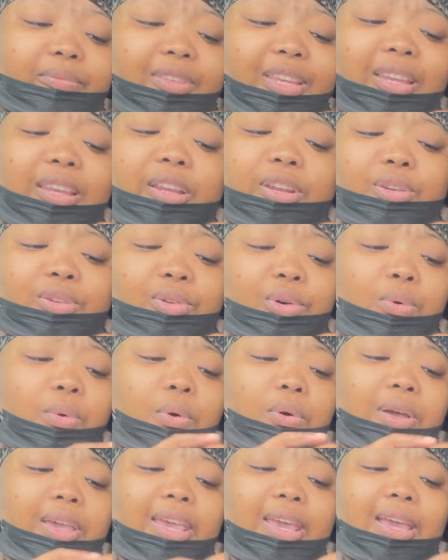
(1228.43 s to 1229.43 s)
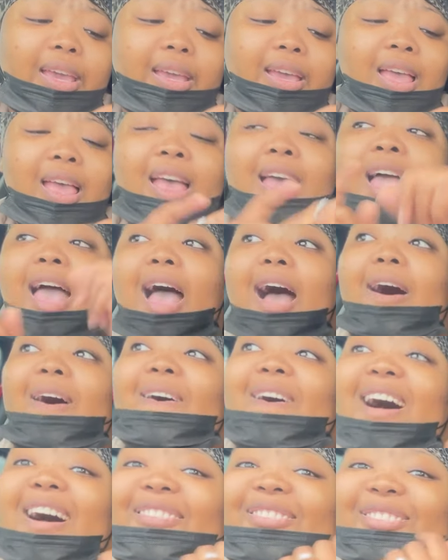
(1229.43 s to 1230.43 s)
indoor walking.
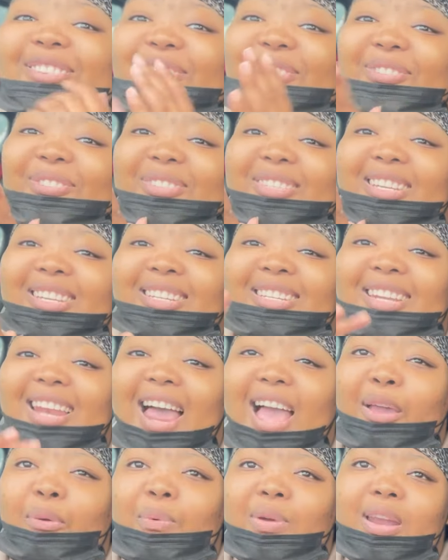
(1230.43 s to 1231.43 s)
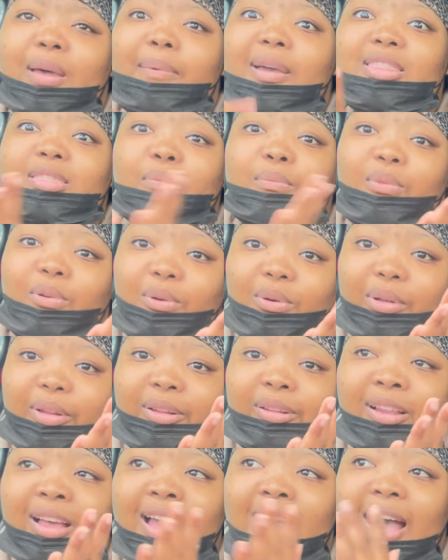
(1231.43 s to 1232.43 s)
Oh, I also use it like when I'm at the
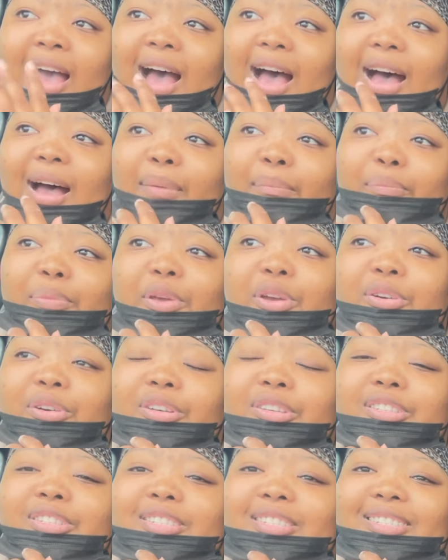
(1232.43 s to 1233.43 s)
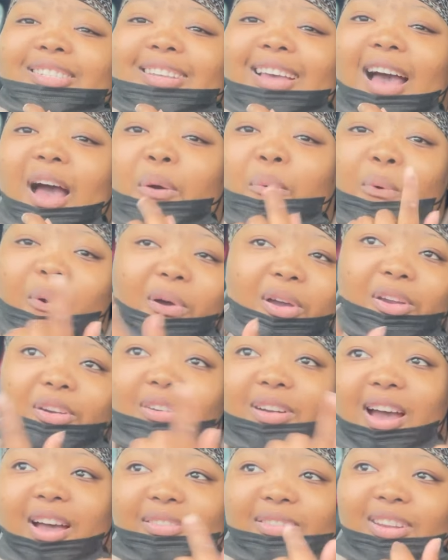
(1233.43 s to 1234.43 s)
mall, because I walk
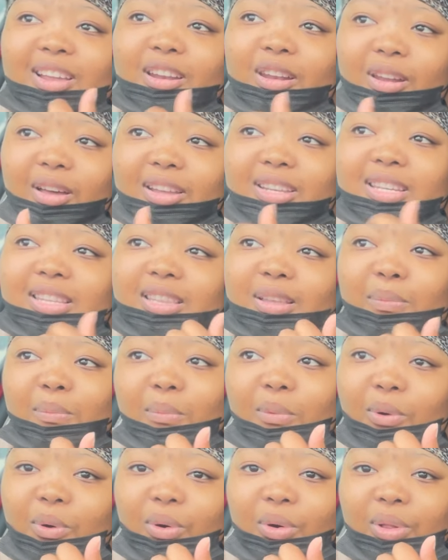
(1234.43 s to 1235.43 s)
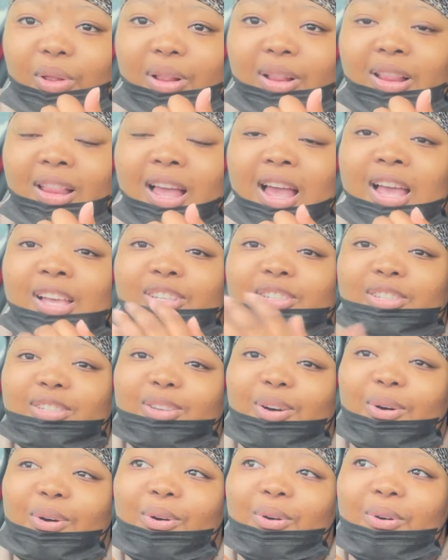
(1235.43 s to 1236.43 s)
around a lot at the mall,
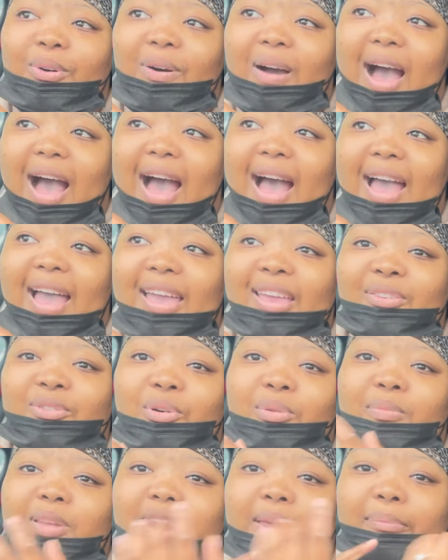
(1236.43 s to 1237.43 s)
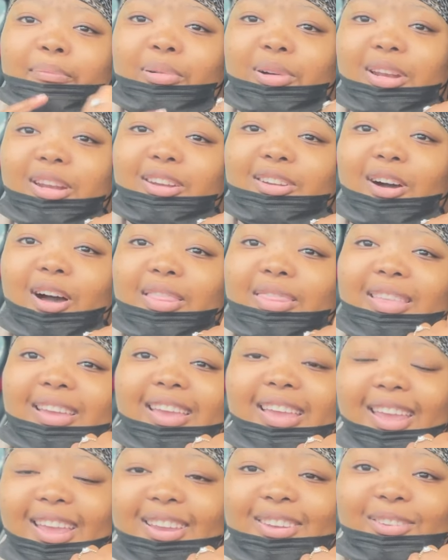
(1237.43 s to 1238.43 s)
so I normally put it on the
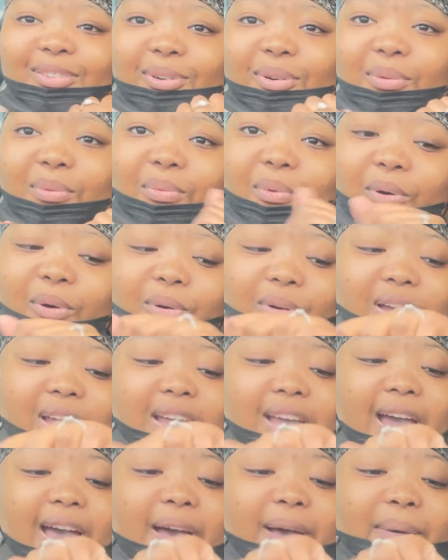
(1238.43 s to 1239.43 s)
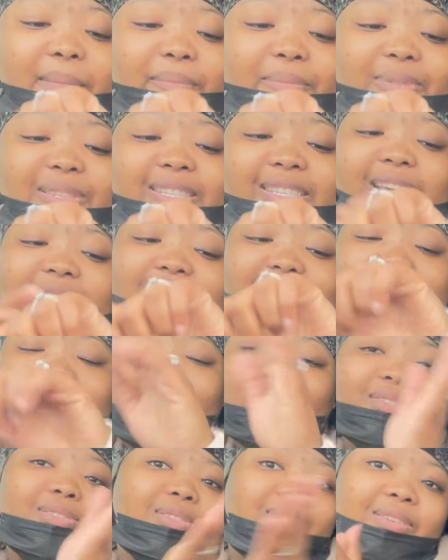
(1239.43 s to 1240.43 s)
indoor walk
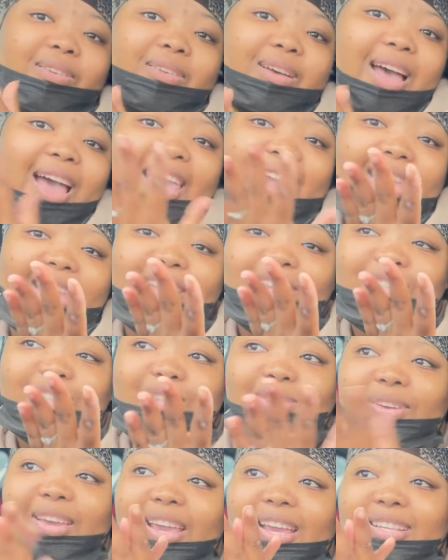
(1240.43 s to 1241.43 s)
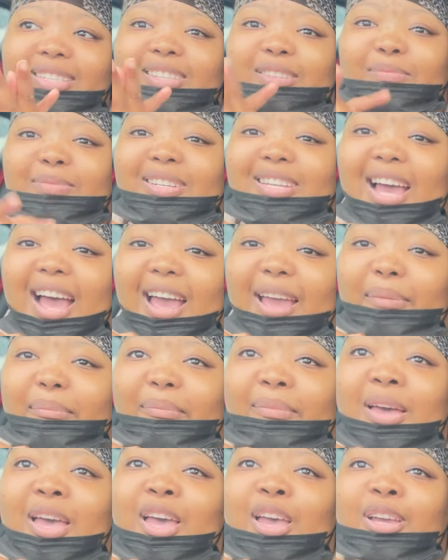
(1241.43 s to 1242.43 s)
setting, so I get to get some
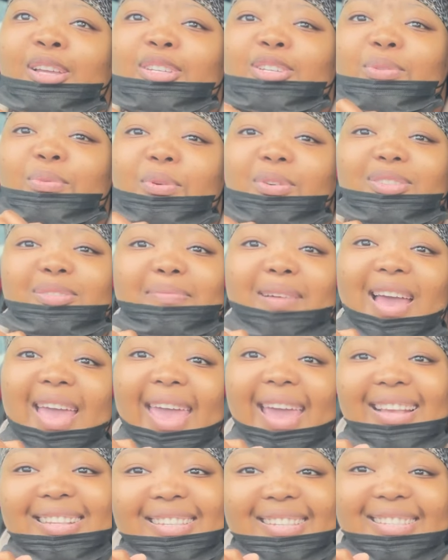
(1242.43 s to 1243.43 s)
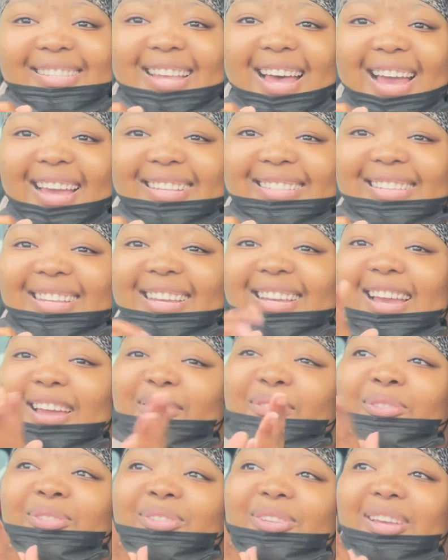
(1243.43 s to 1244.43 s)
time towards my exercising and
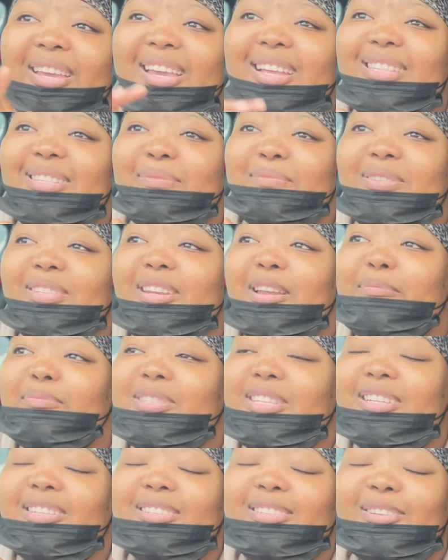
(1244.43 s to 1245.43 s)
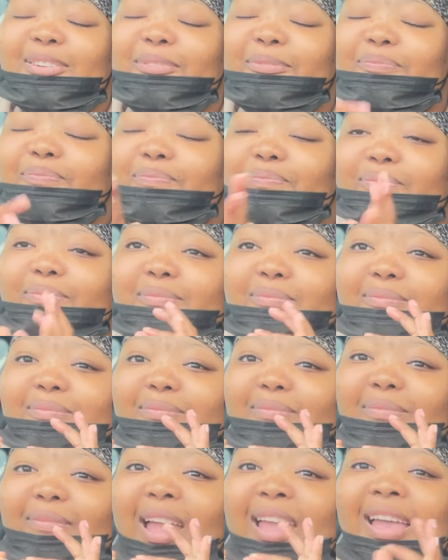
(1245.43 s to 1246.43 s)
also get some steps in. So
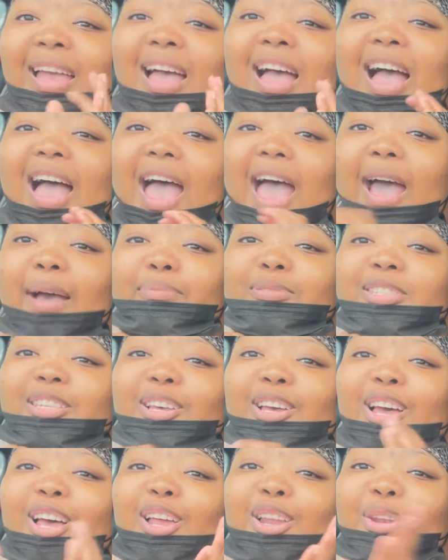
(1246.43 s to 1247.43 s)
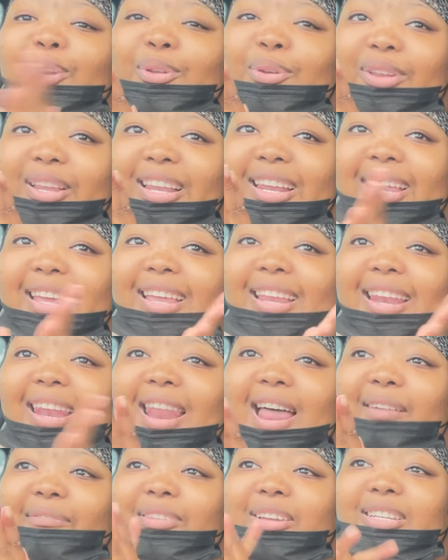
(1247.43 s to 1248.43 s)
absolutely
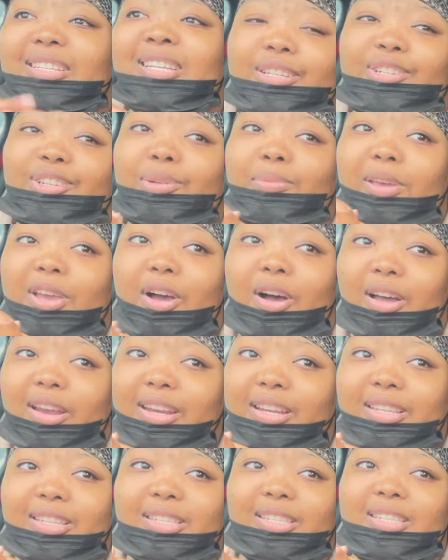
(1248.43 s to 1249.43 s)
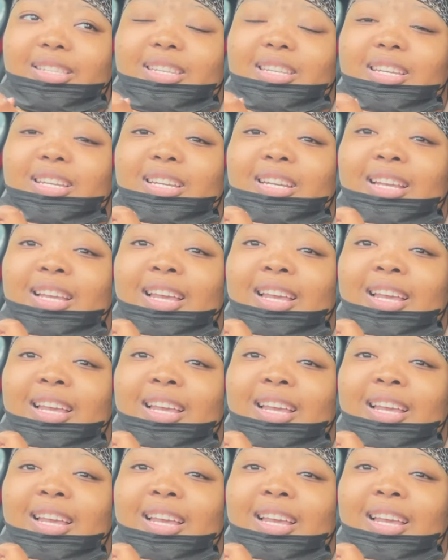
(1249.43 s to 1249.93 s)
love it, to be honest.